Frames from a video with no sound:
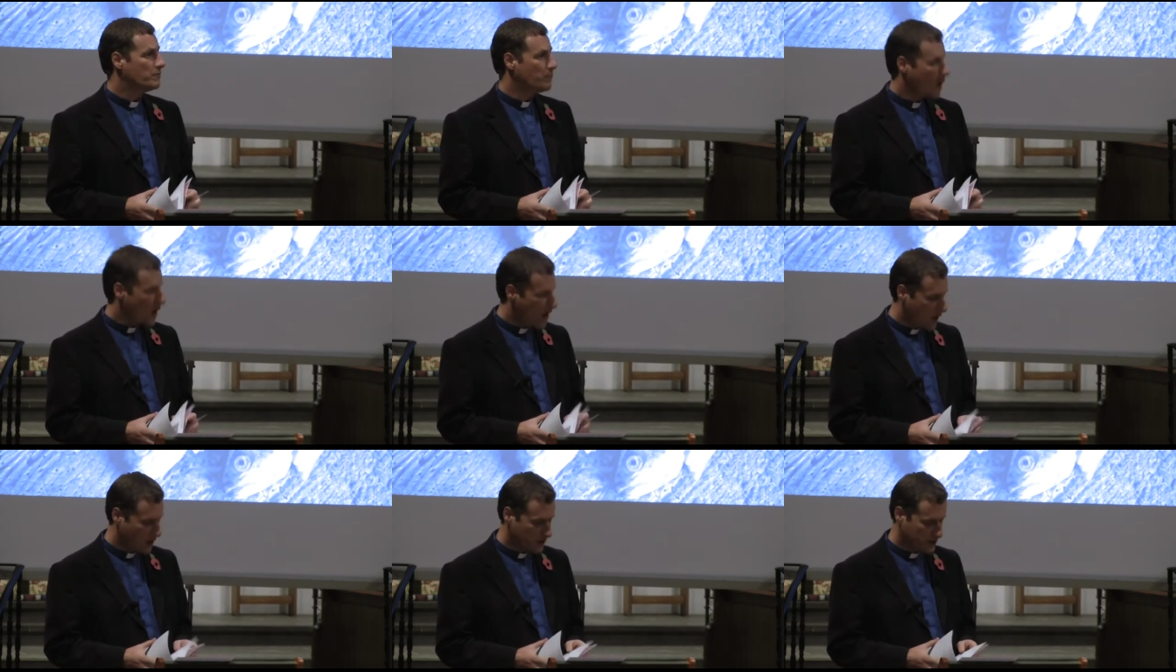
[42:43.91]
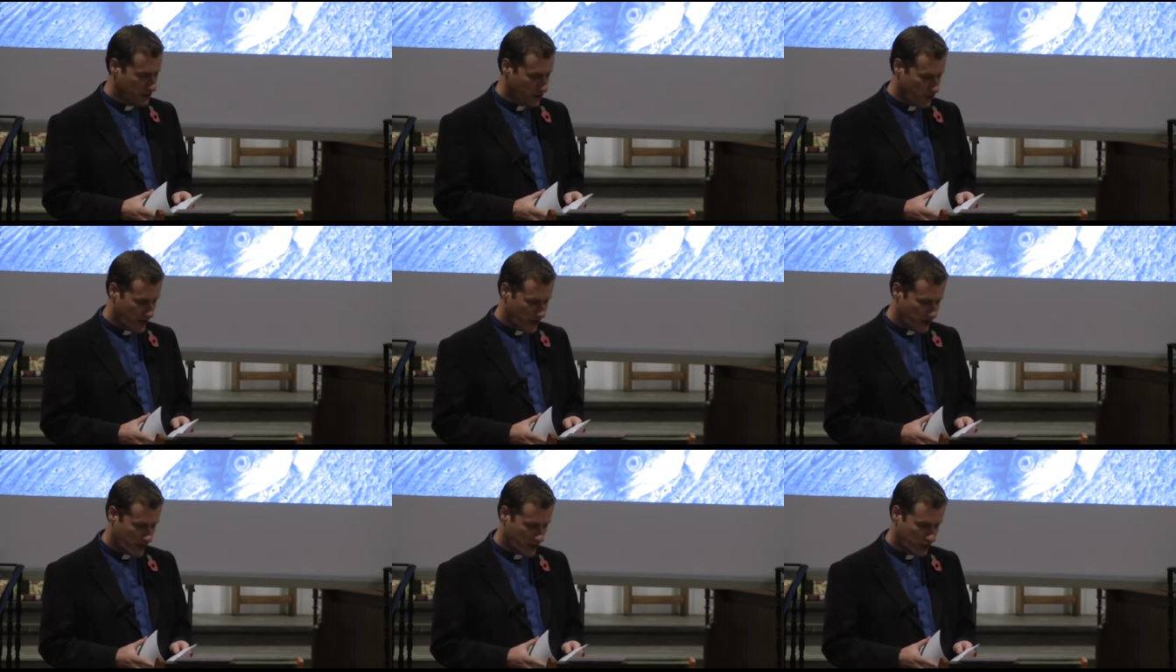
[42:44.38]

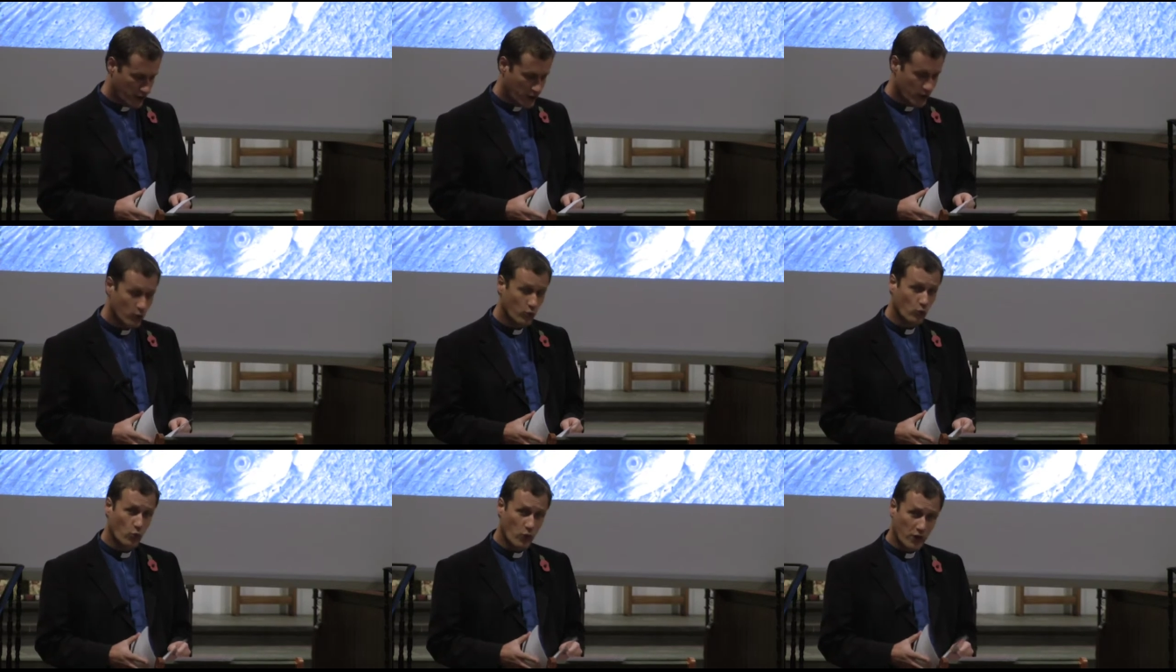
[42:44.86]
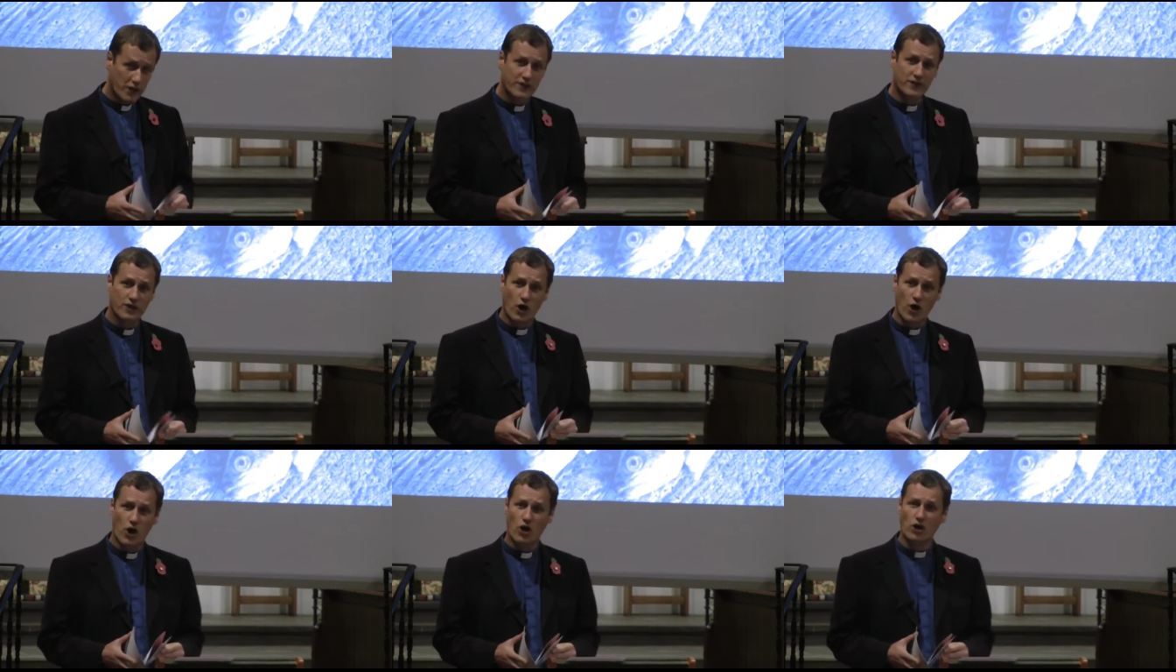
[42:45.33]
partnering with
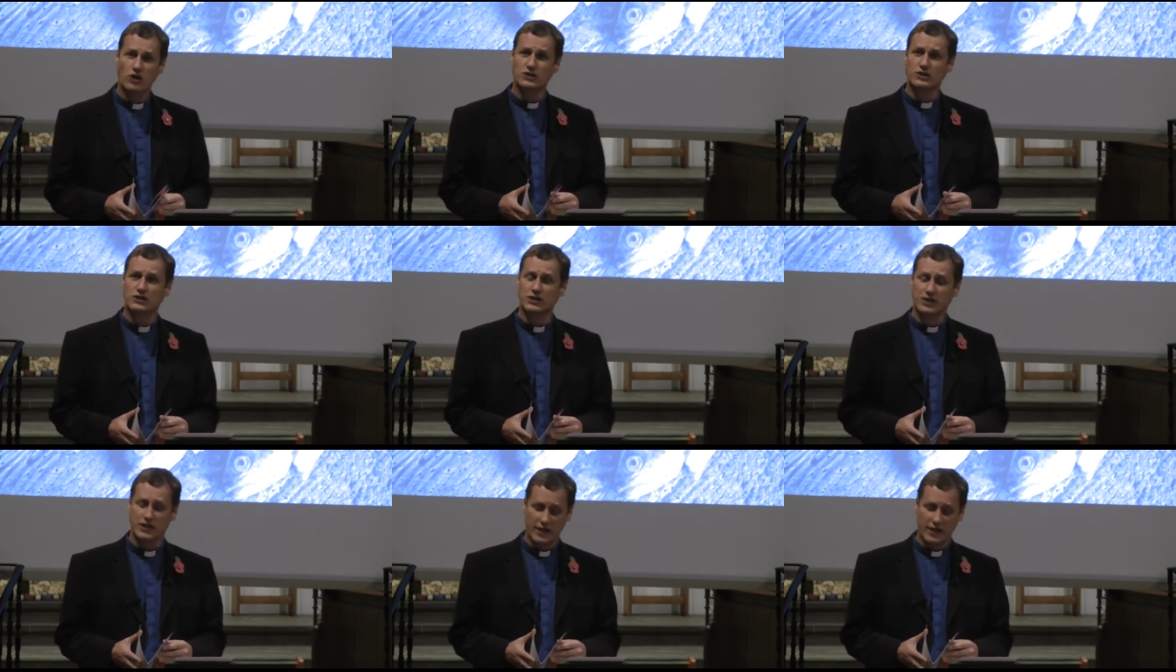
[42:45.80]
God